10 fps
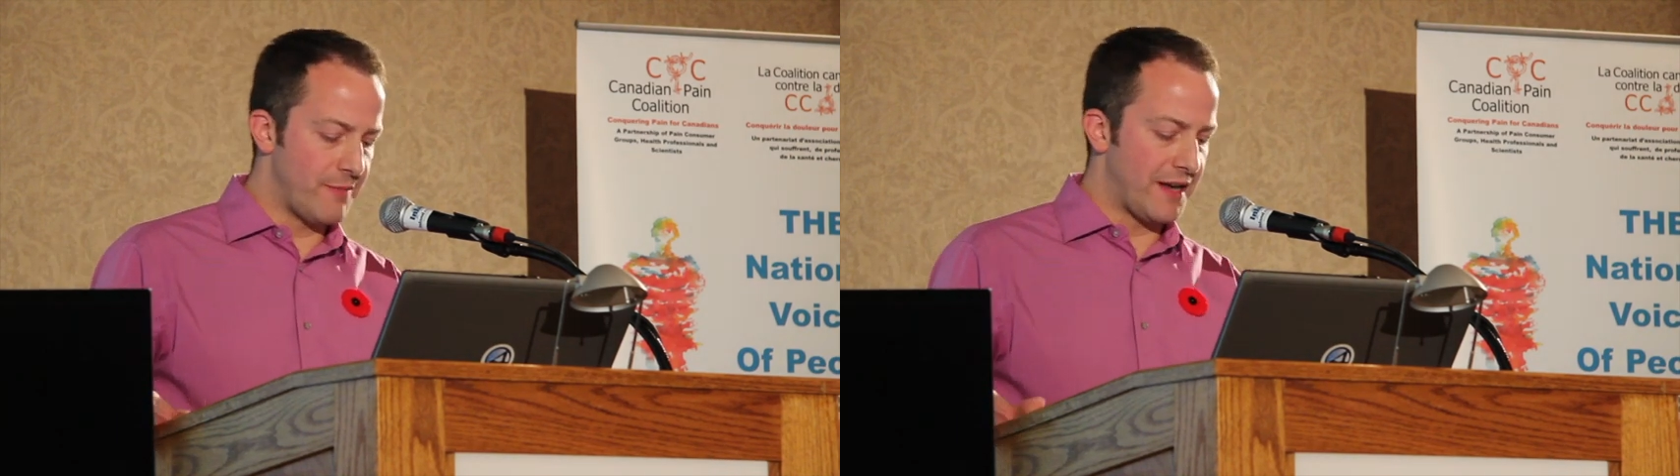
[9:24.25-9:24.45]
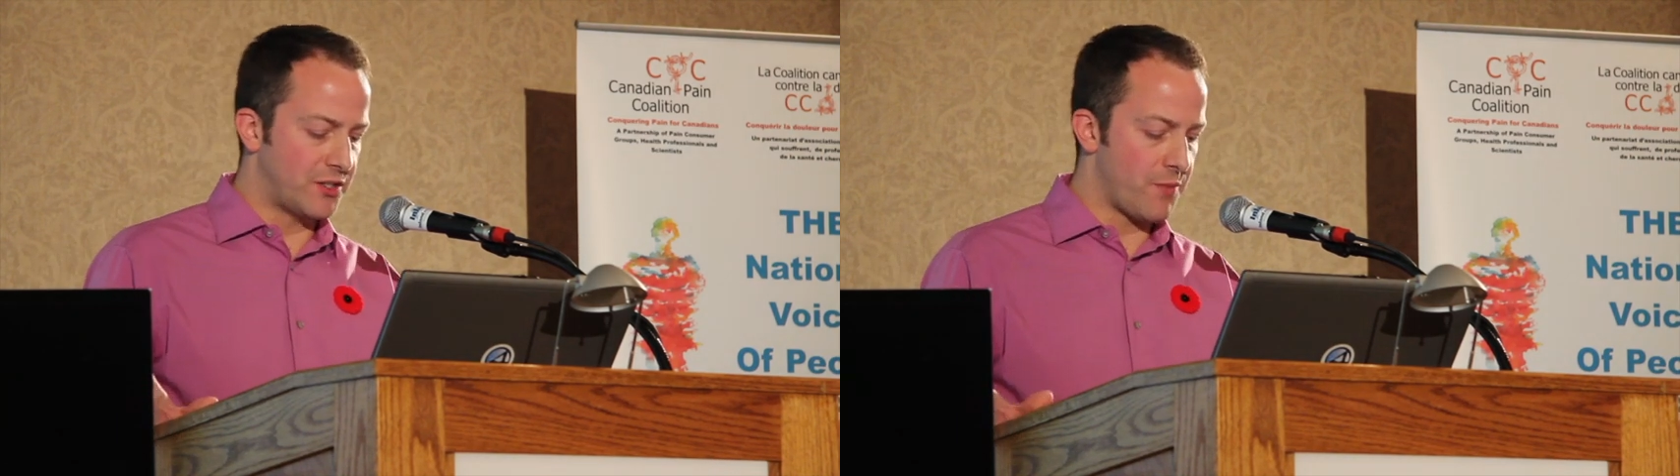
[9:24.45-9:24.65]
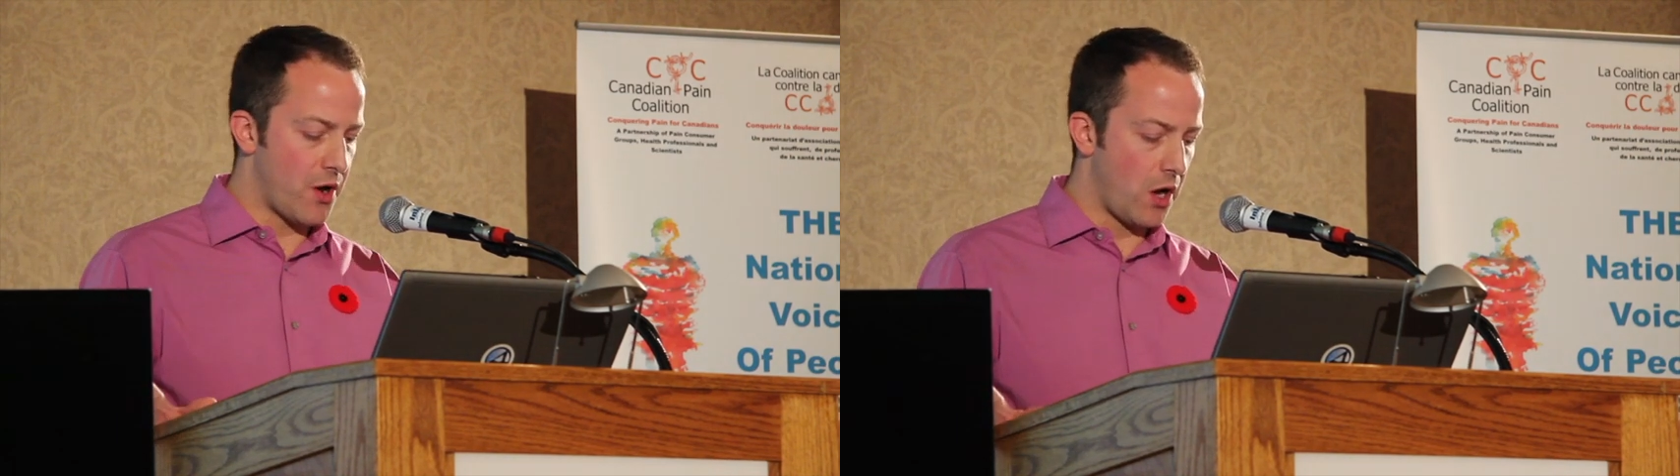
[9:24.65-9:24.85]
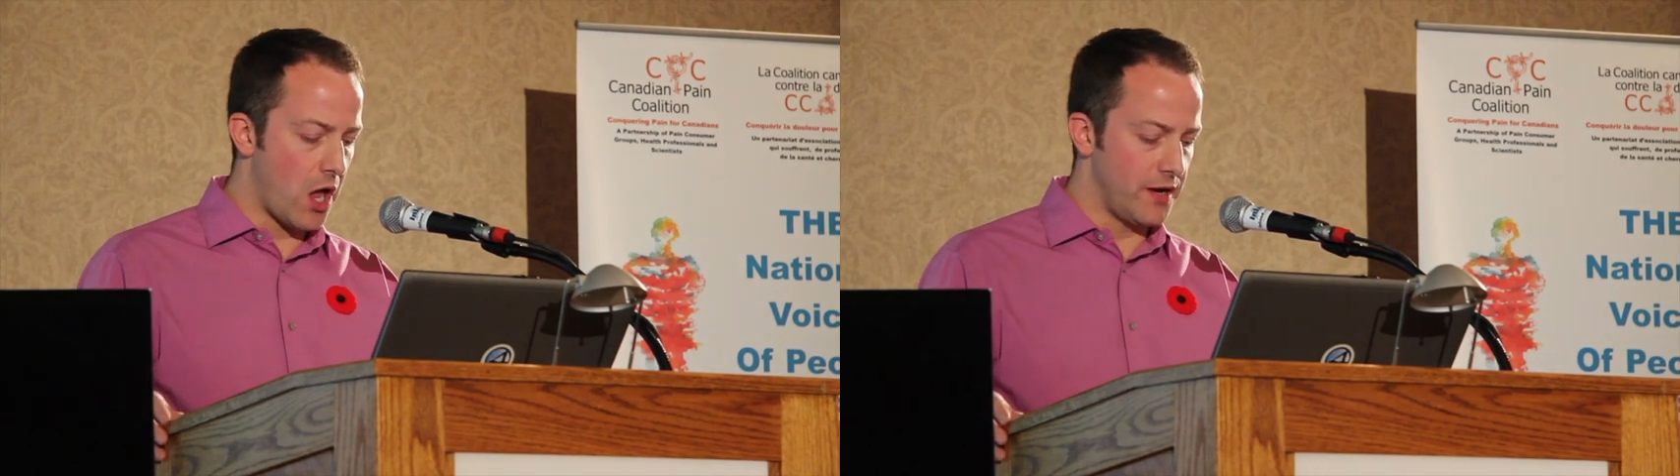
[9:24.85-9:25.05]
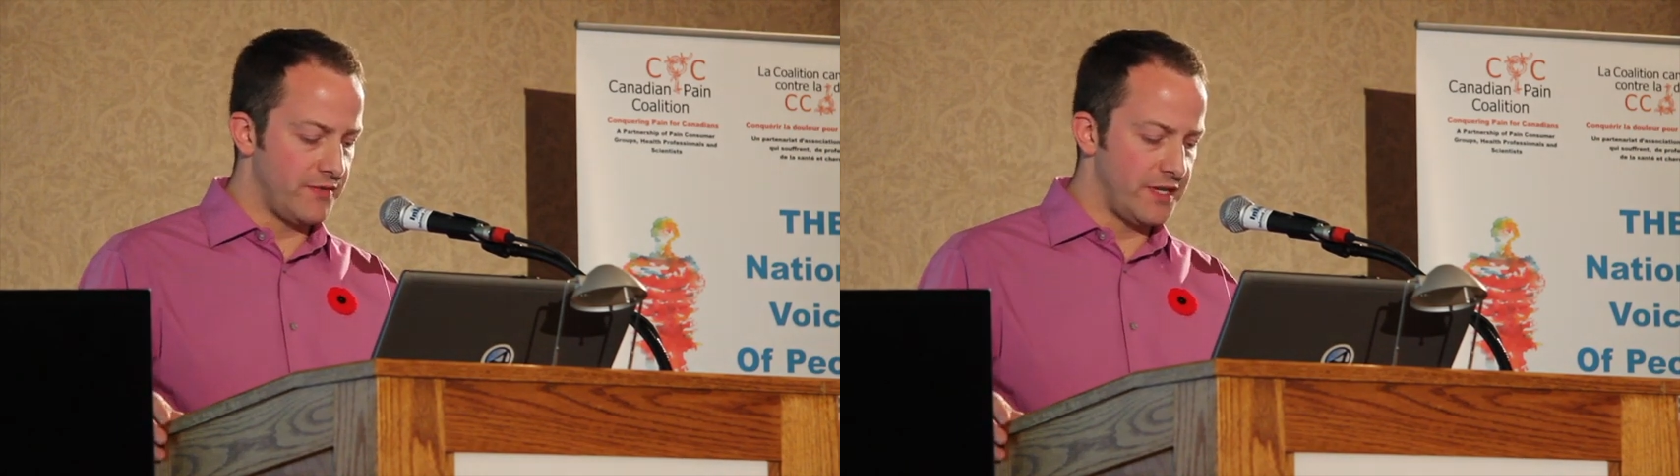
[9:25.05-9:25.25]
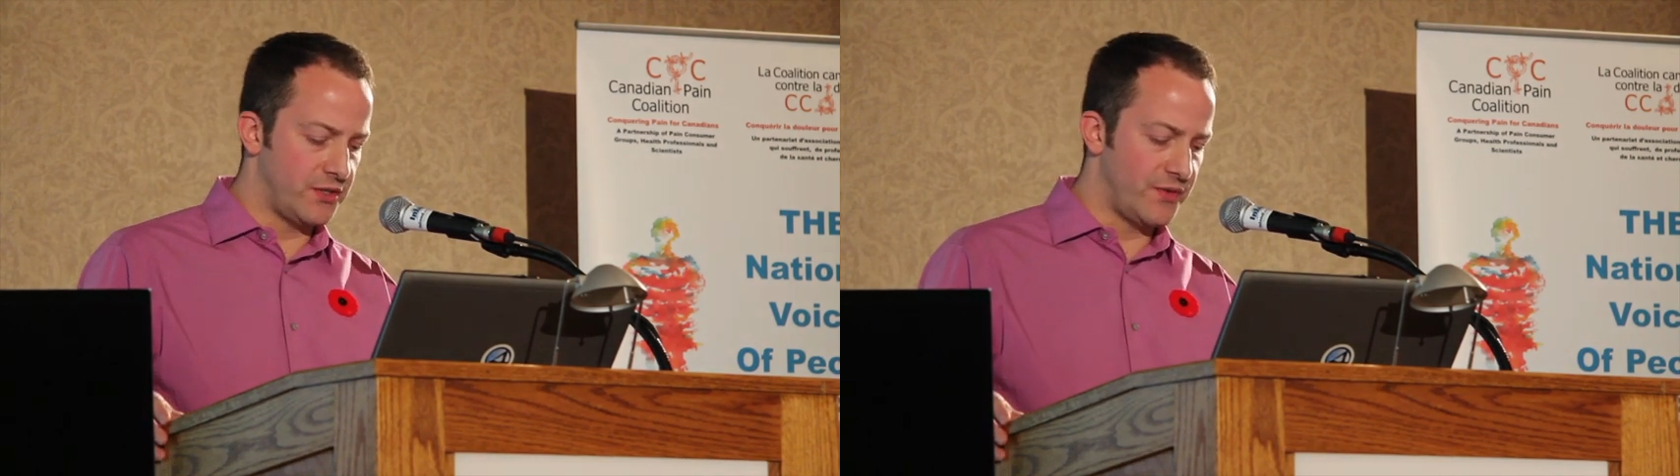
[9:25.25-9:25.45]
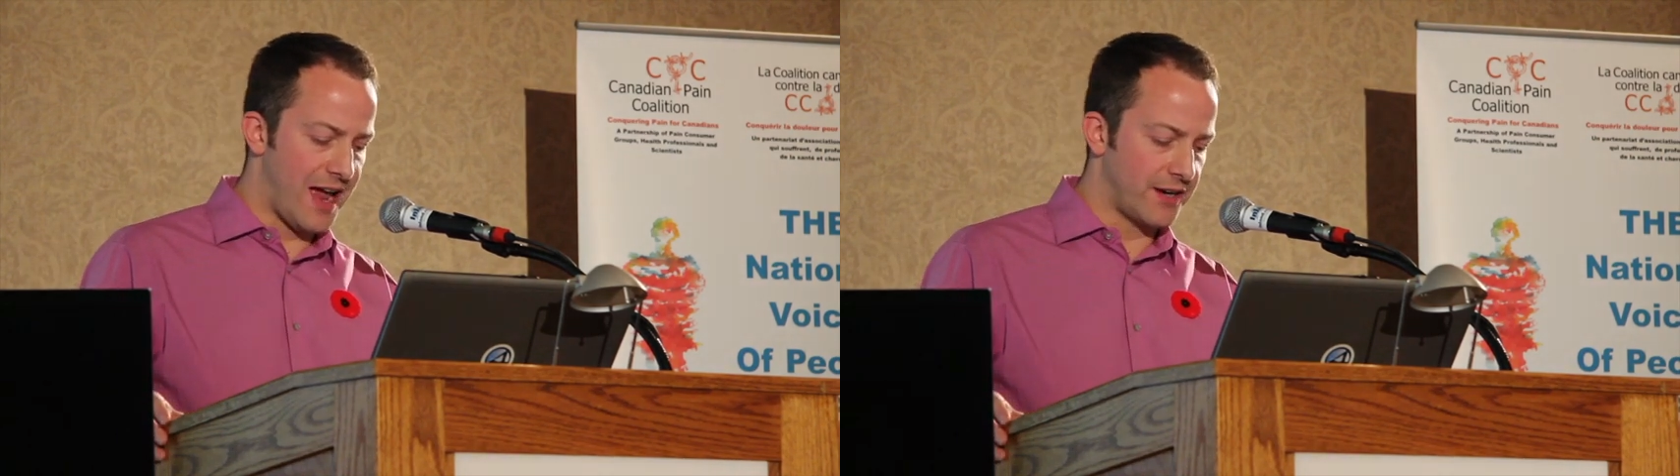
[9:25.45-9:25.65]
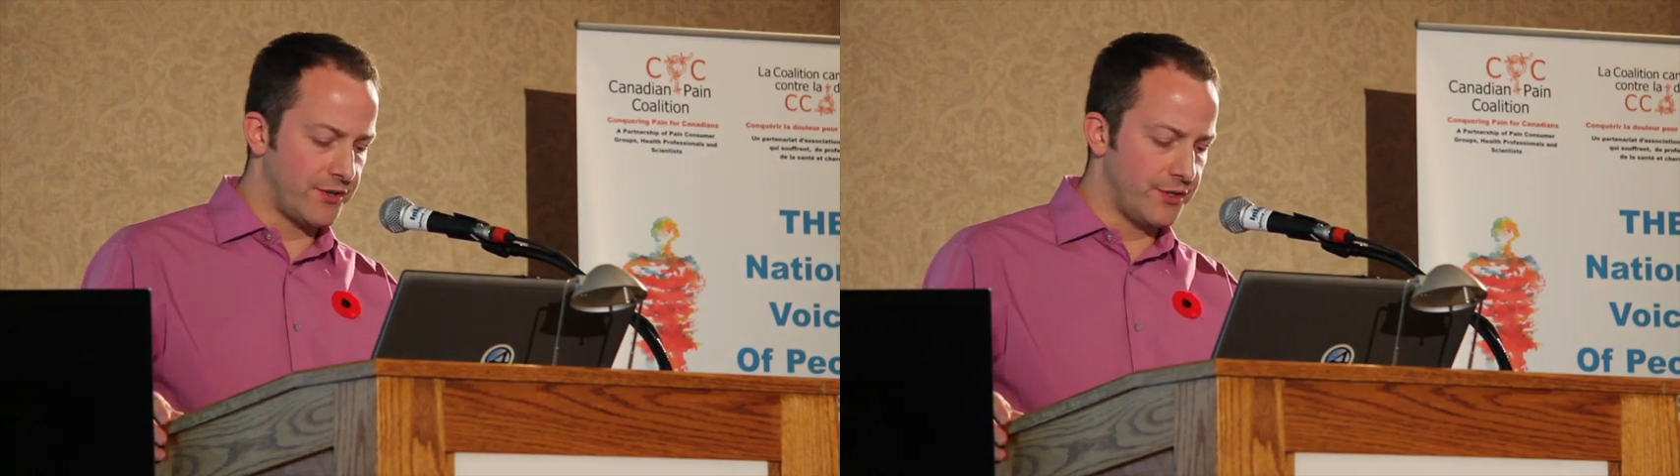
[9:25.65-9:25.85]
based upon a lot of these
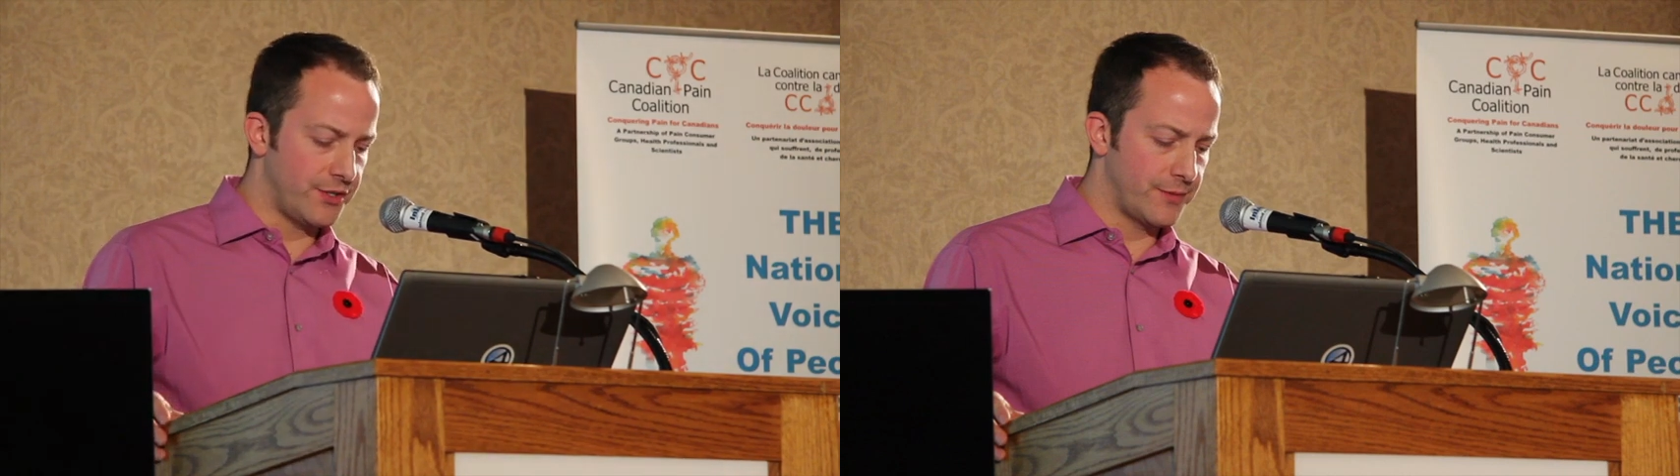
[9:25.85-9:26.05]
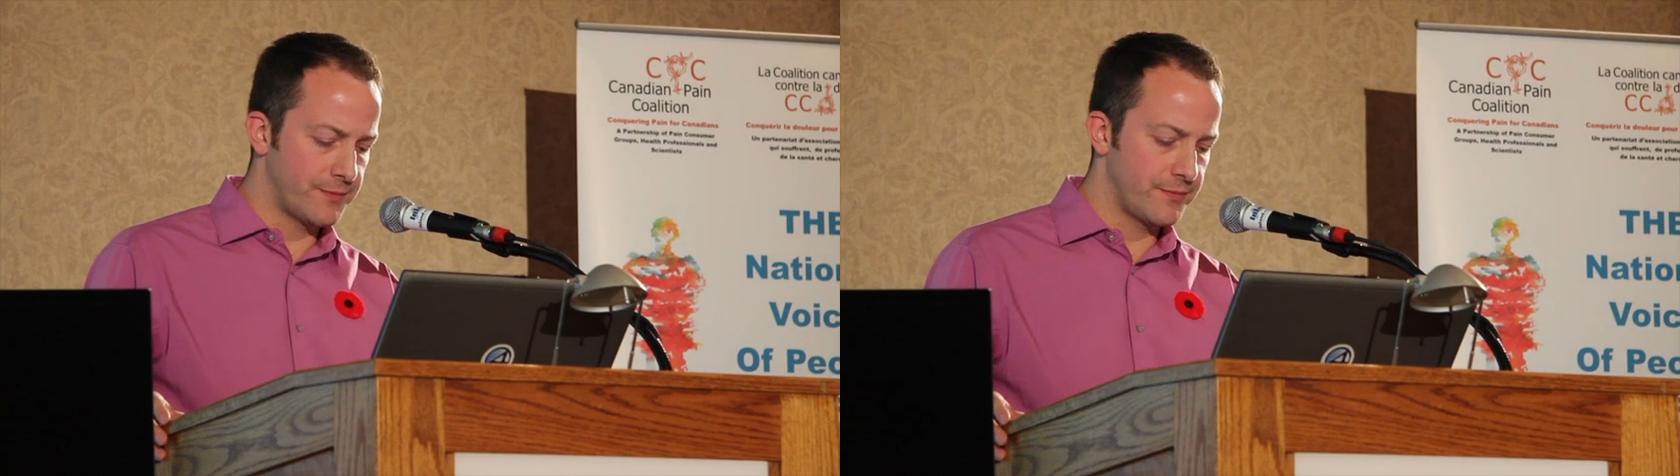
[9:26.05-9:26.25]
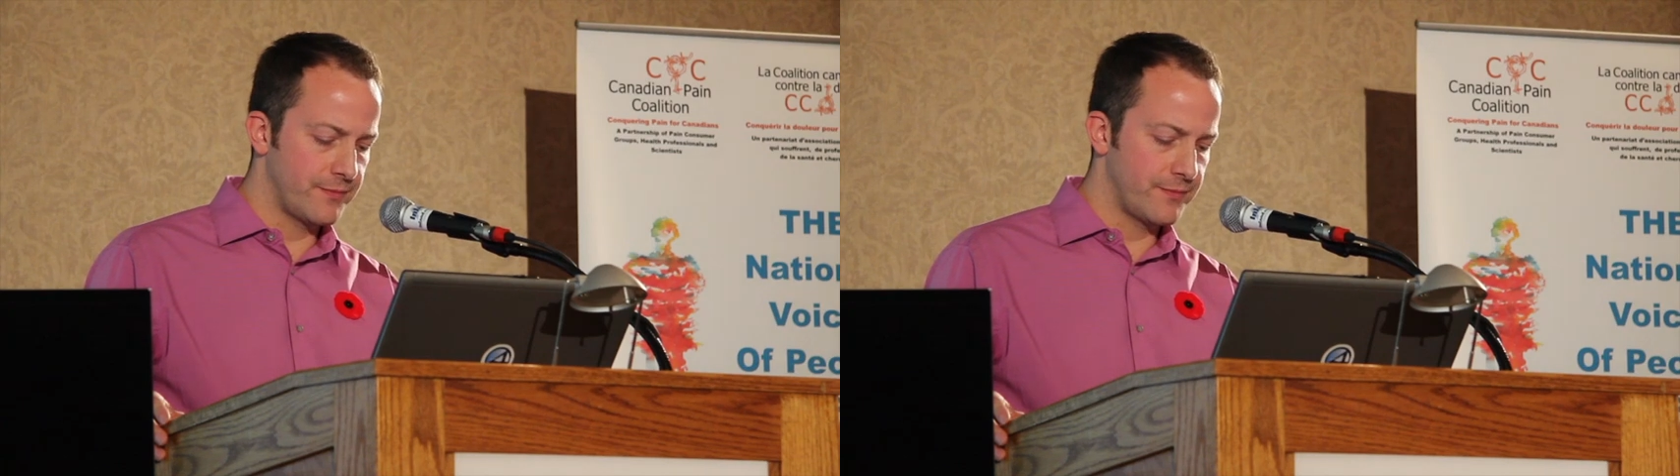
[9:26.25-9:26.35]
factors